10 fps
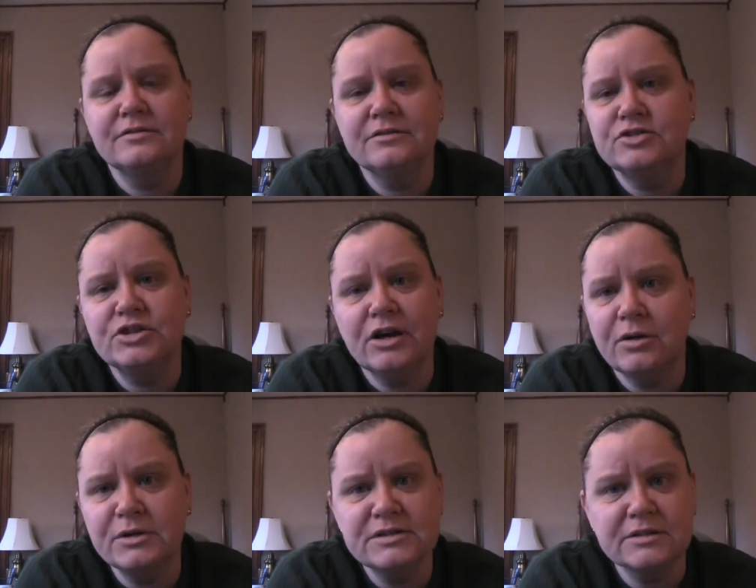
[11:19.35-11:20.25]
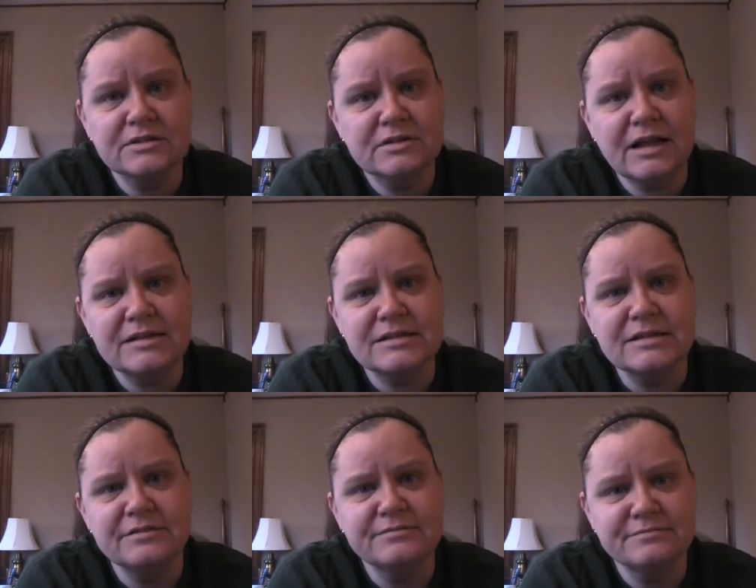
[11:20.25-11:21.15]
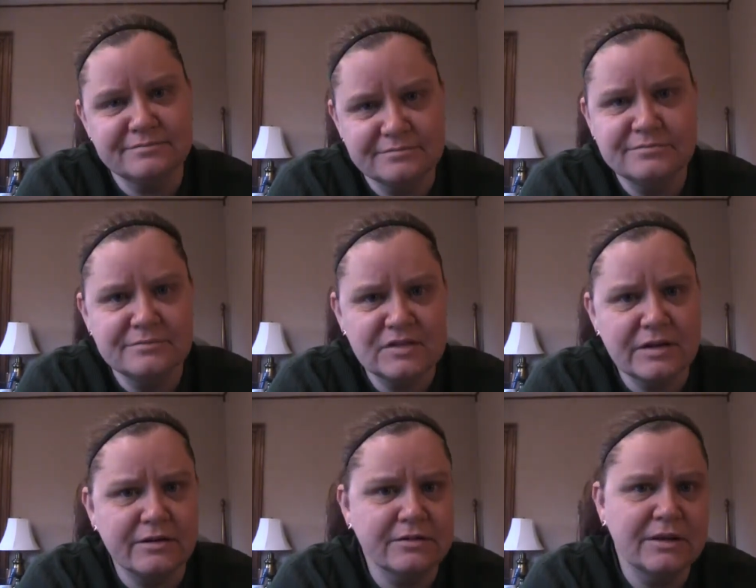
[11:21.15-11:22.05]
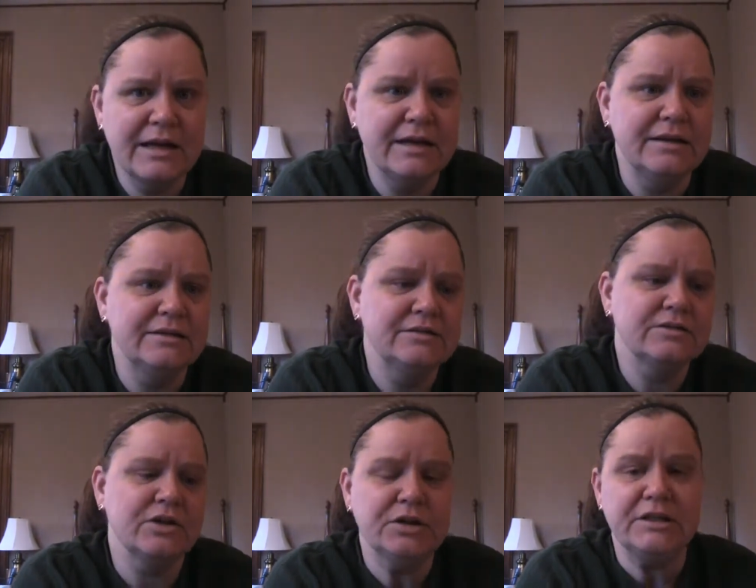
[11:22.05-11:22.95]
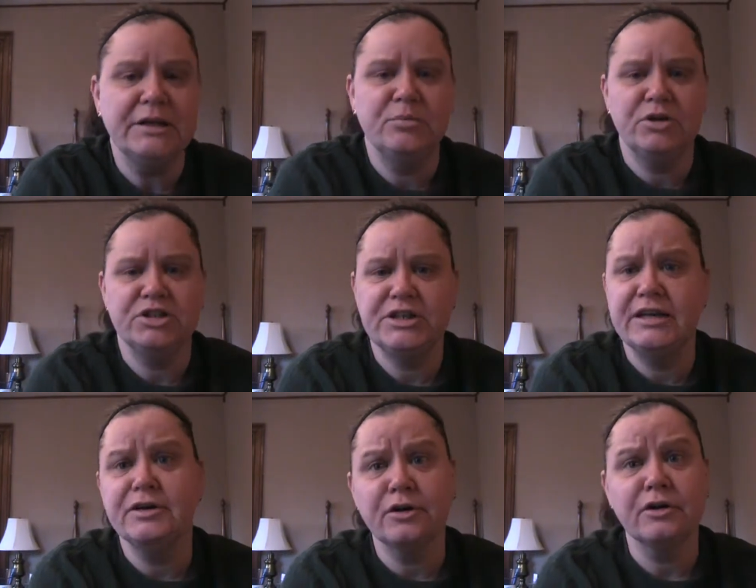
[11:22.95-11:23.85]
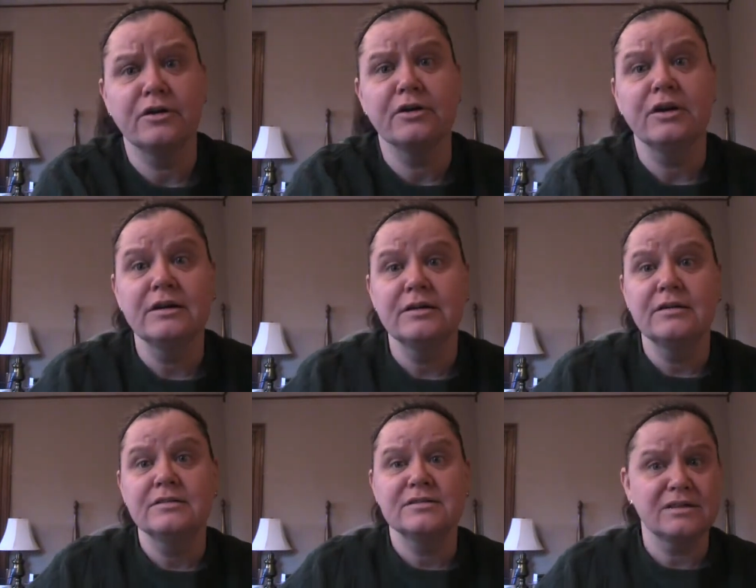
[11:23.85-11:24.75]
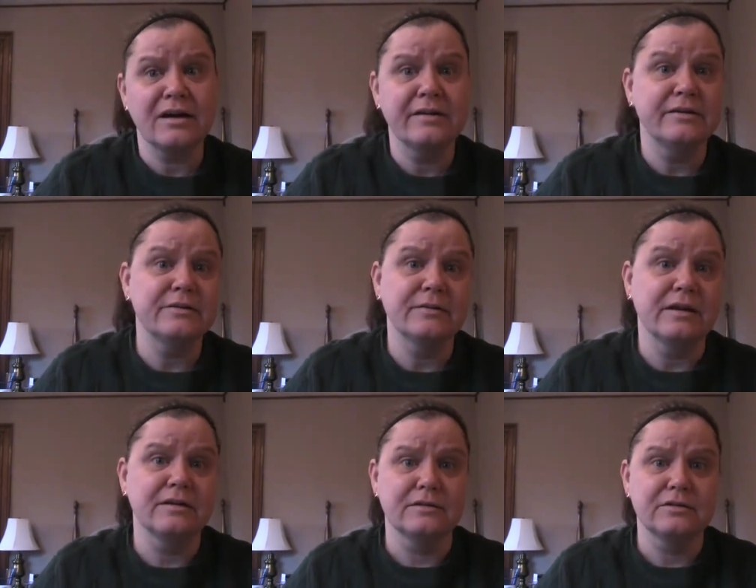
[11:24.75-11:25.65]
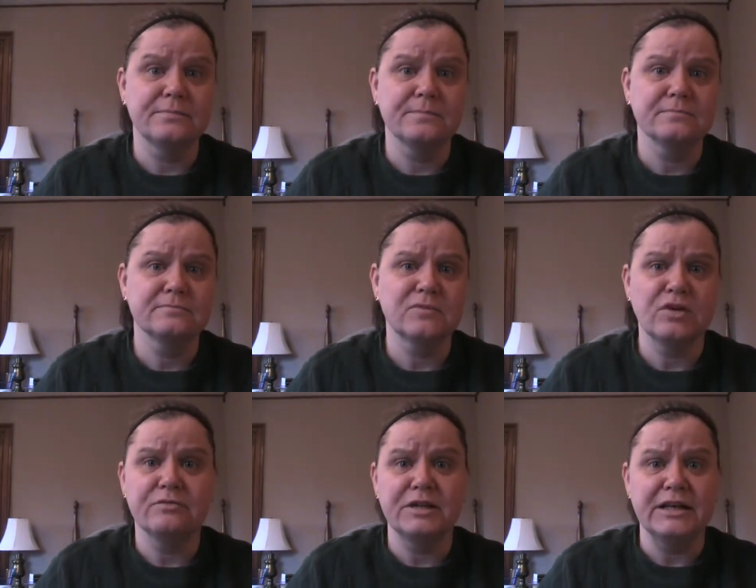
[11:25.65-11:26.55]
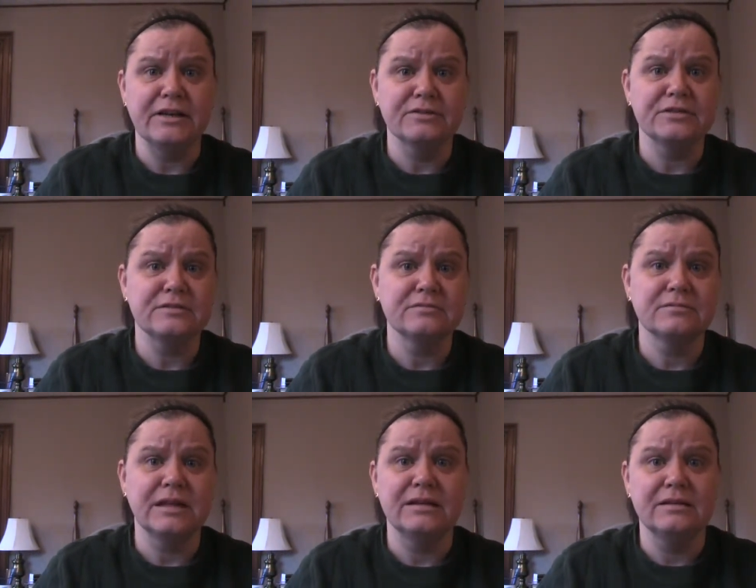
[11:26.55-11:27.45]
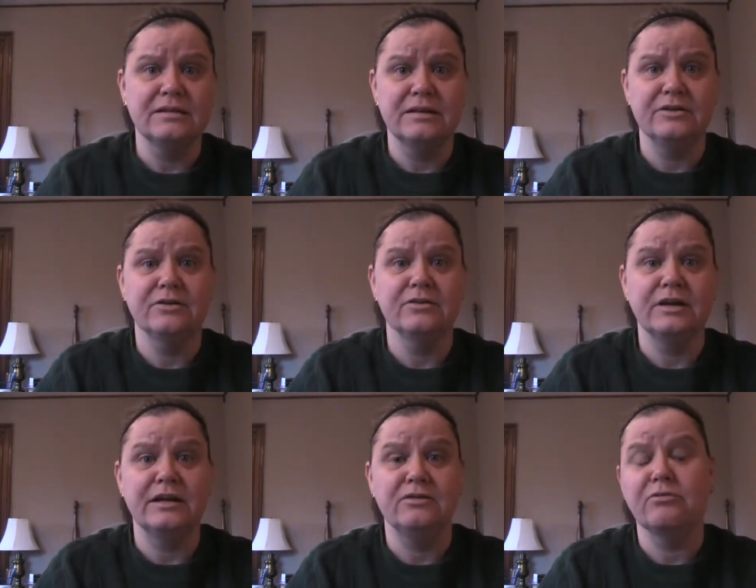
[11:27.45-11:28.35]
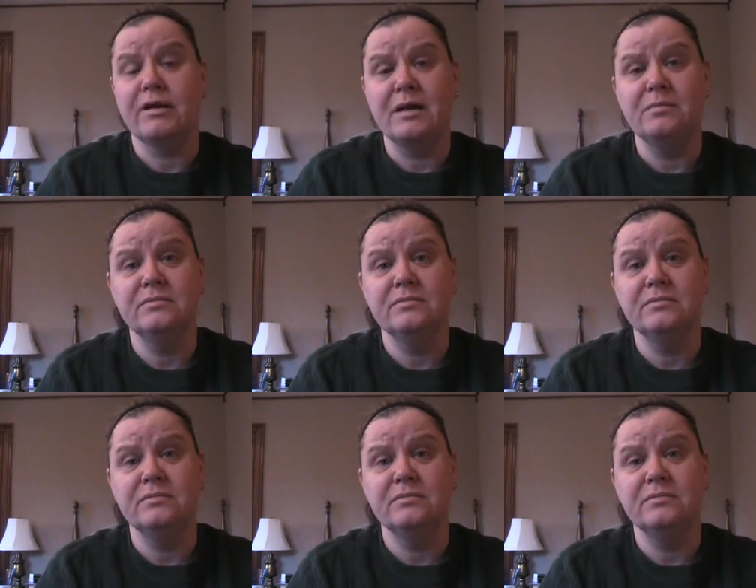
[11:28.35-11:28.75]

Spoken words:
she always looks classy. So I totally appreciate her style and her videos. They're a great,